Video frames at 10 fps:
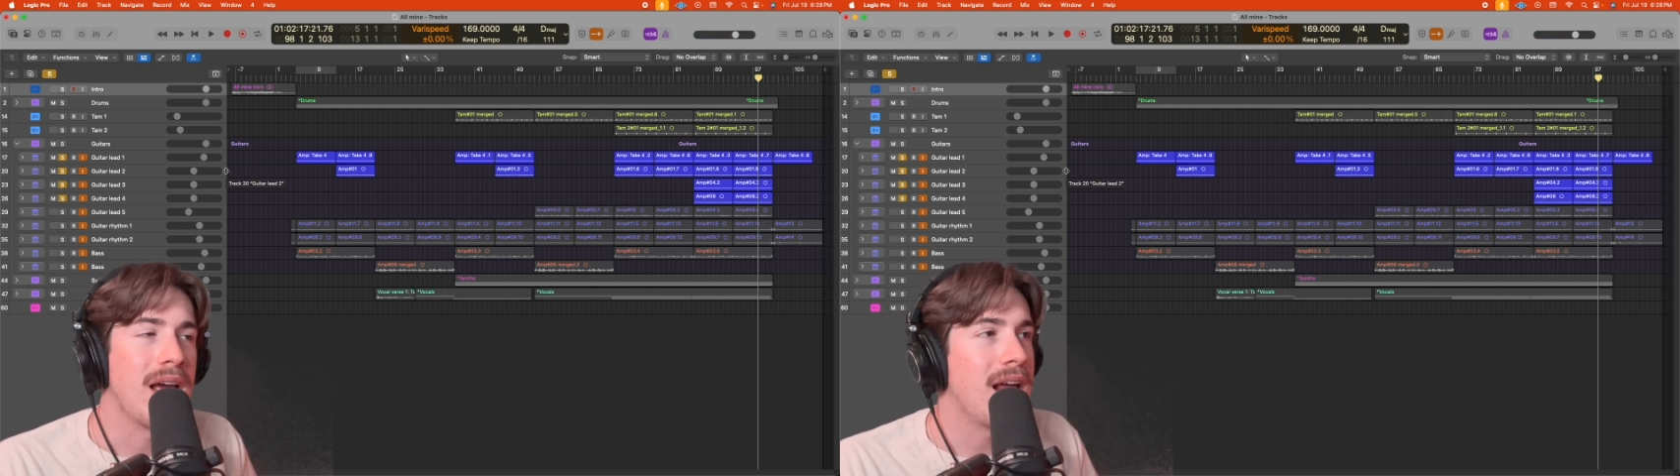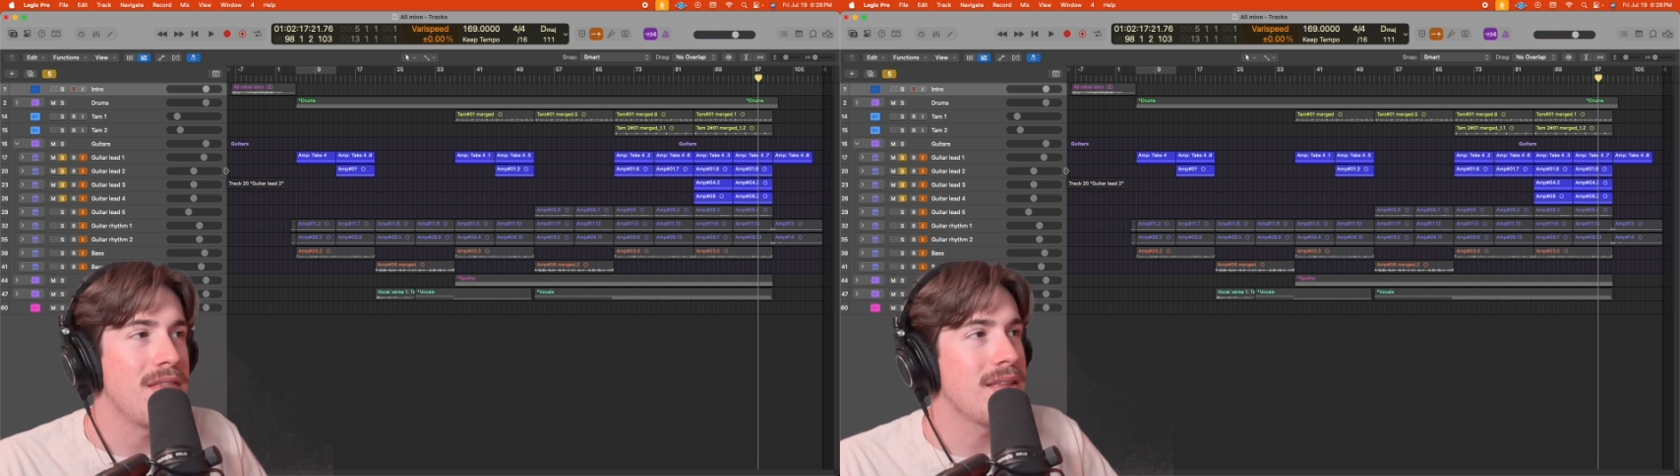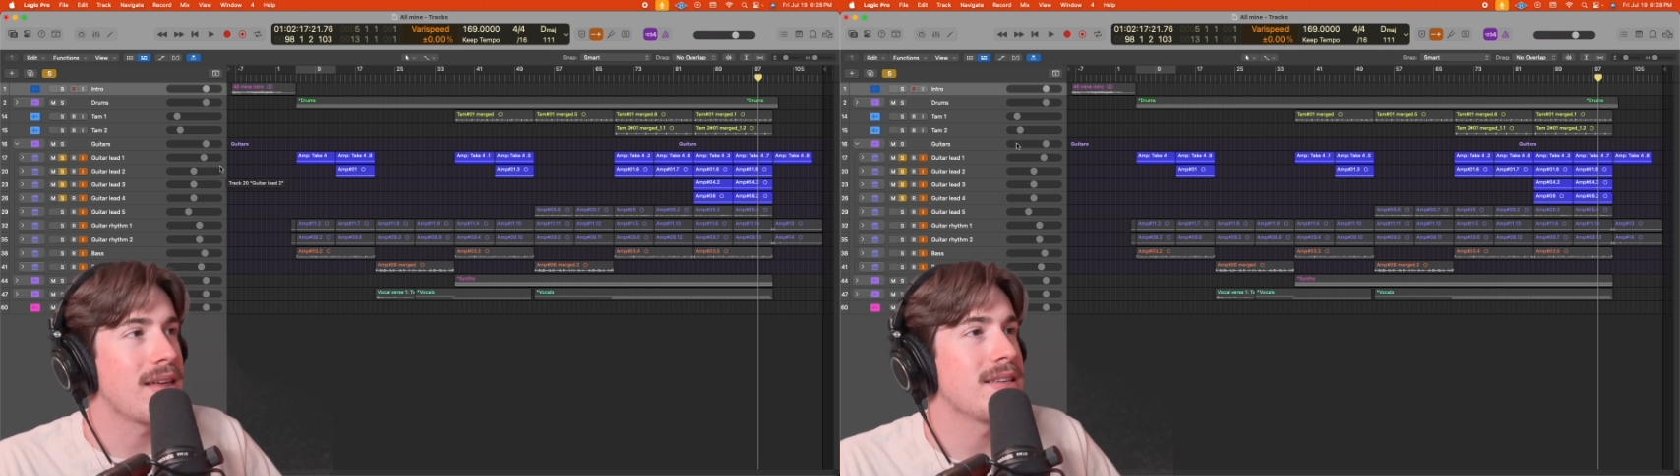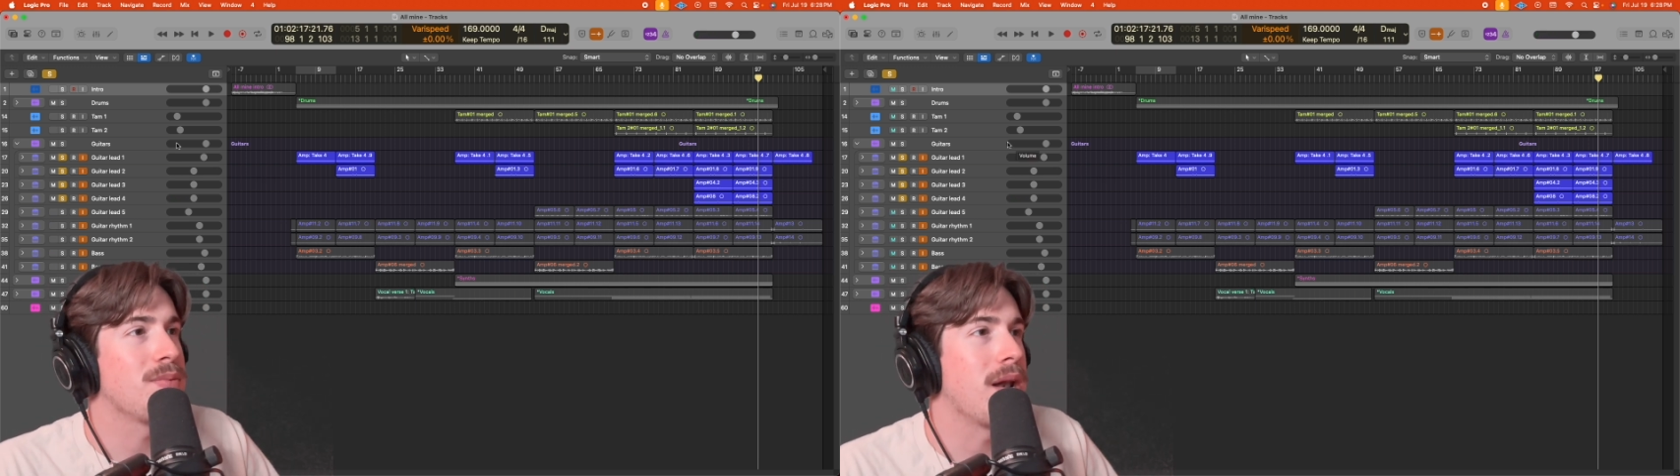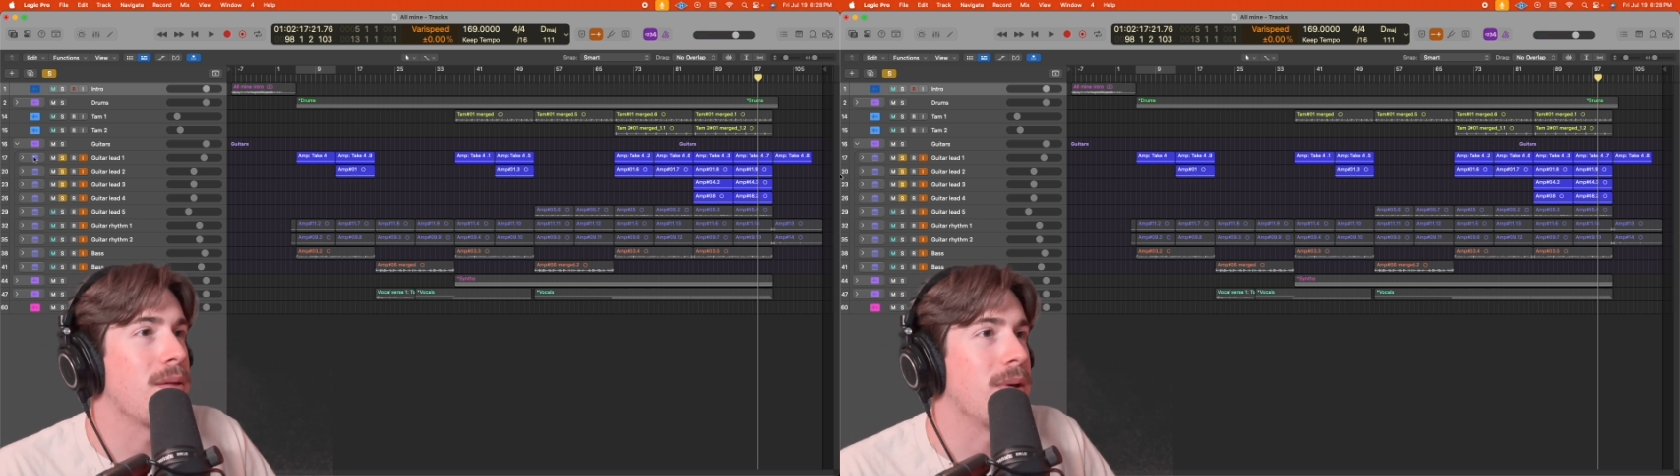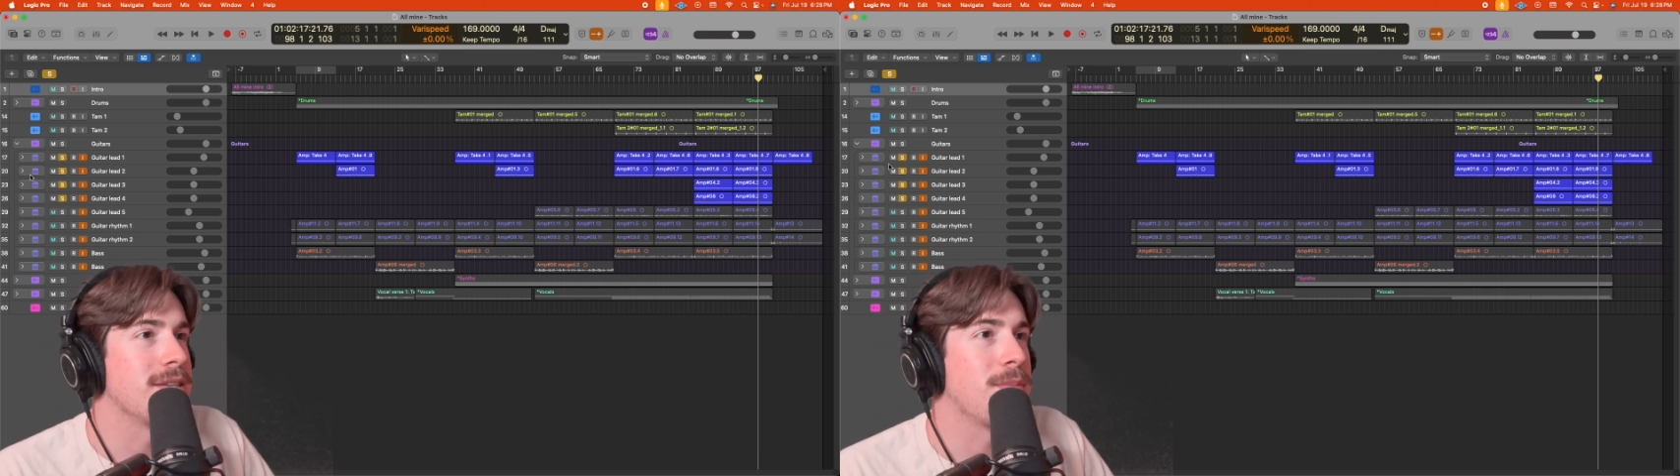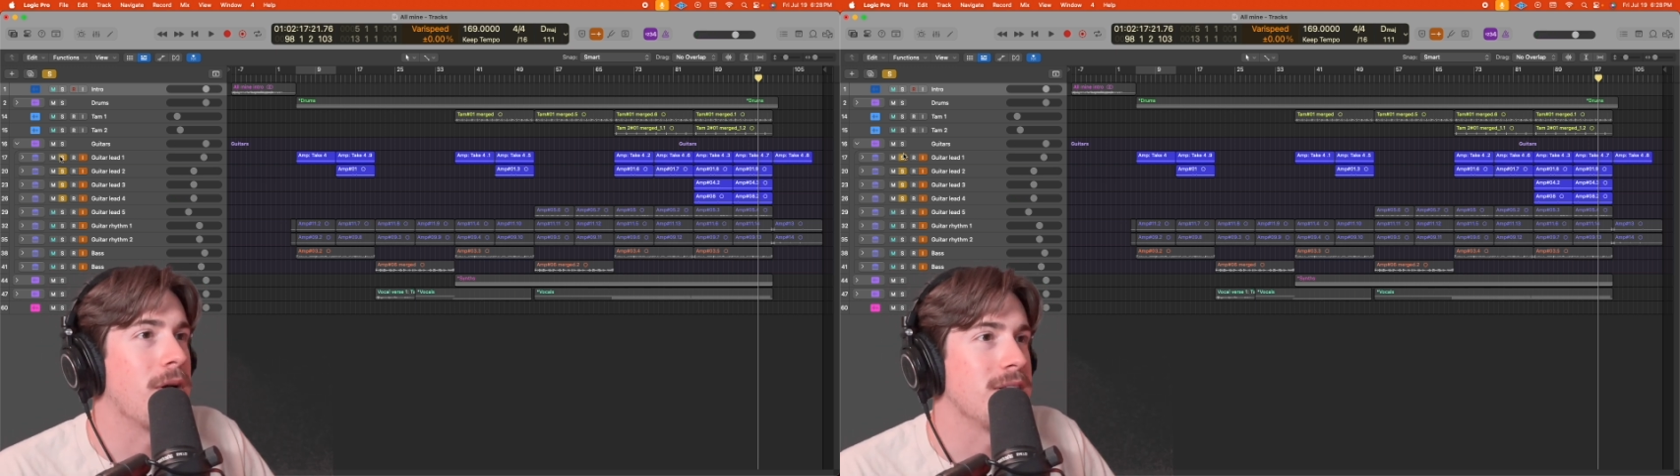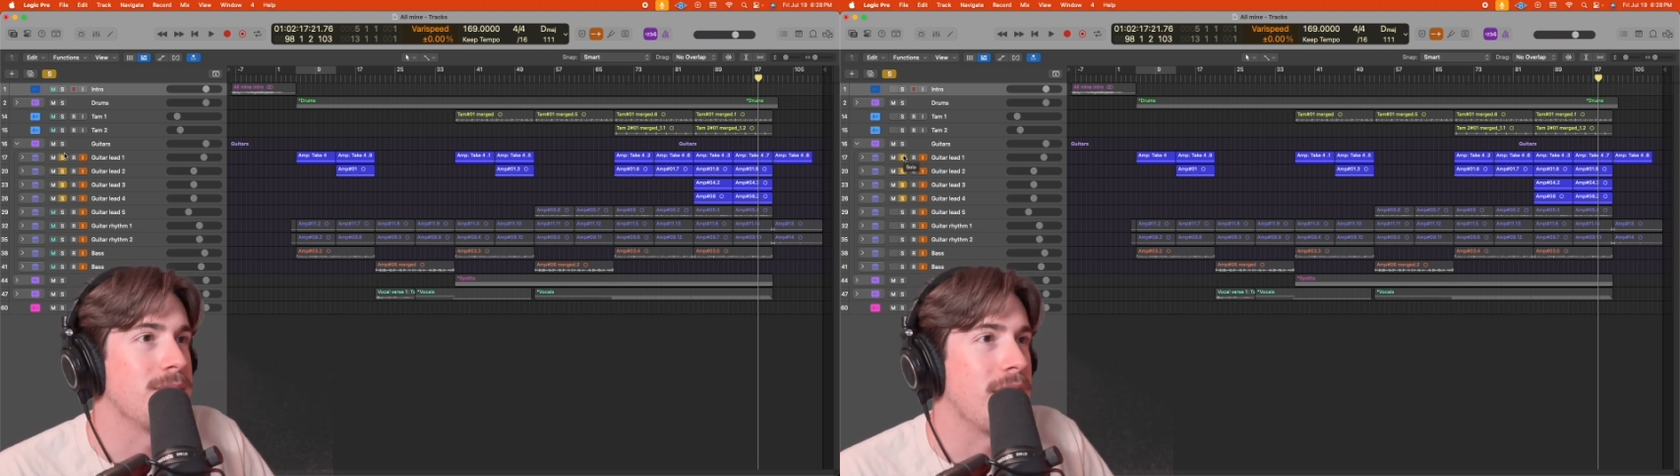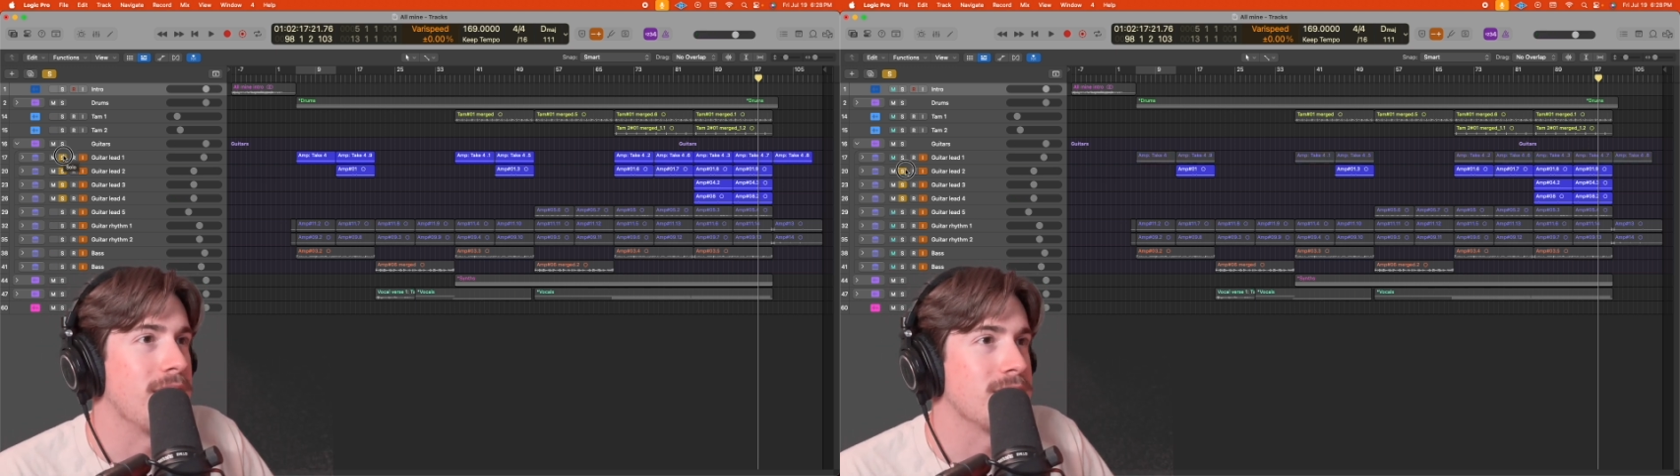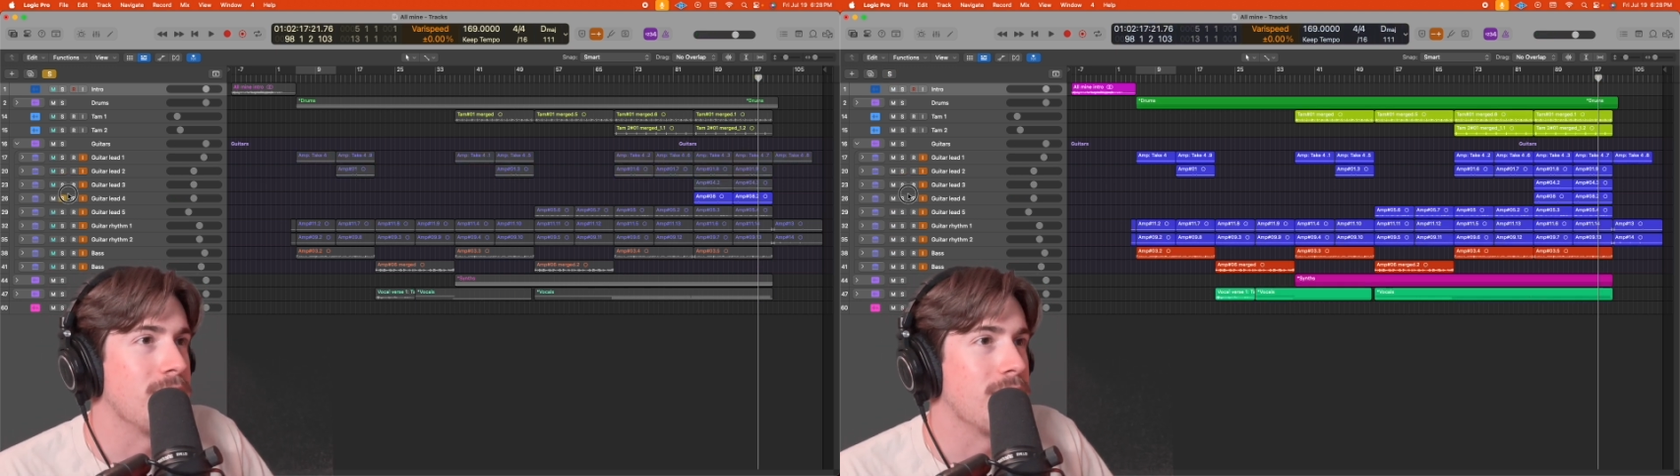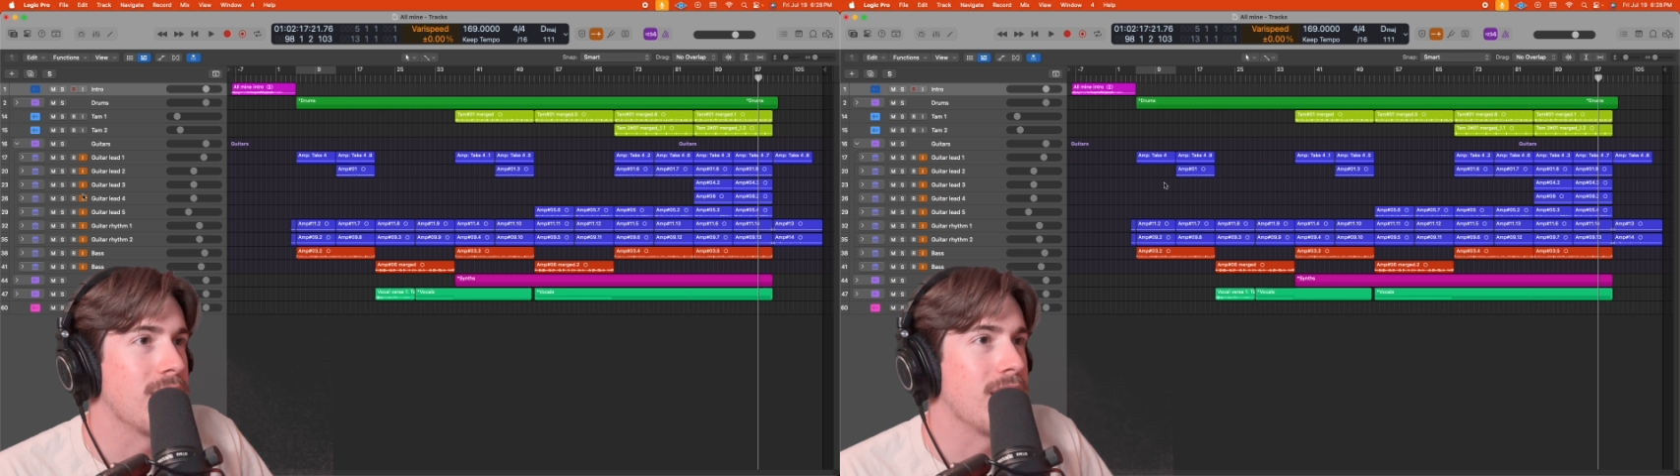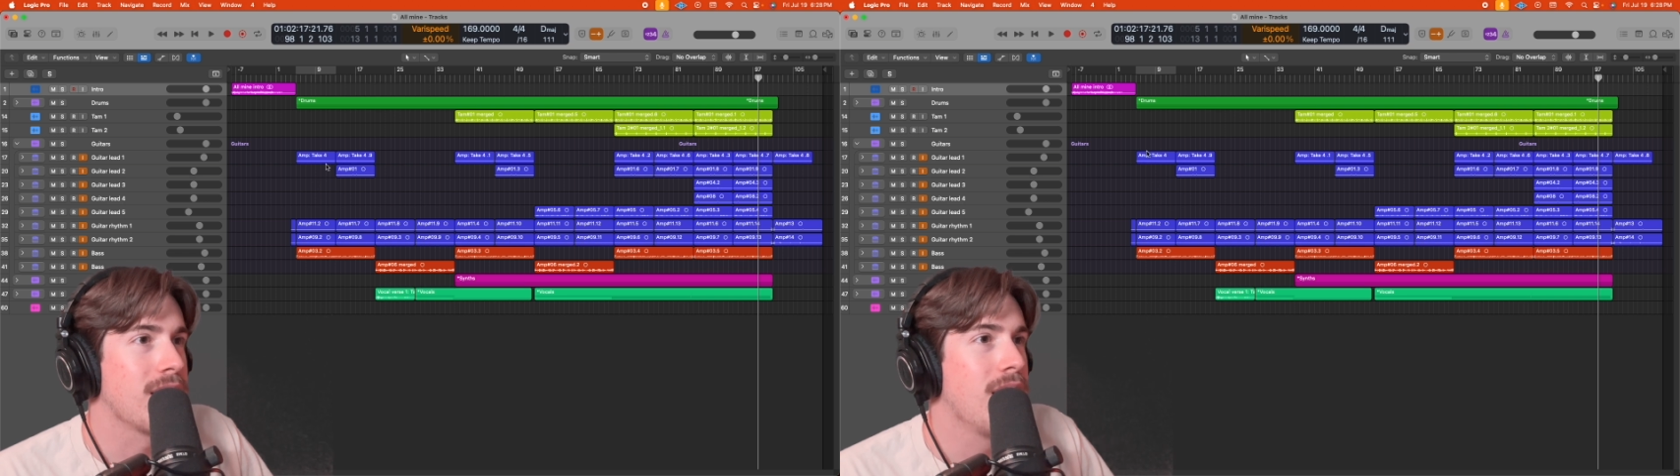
And I think that's one of the best parts about this whole thing.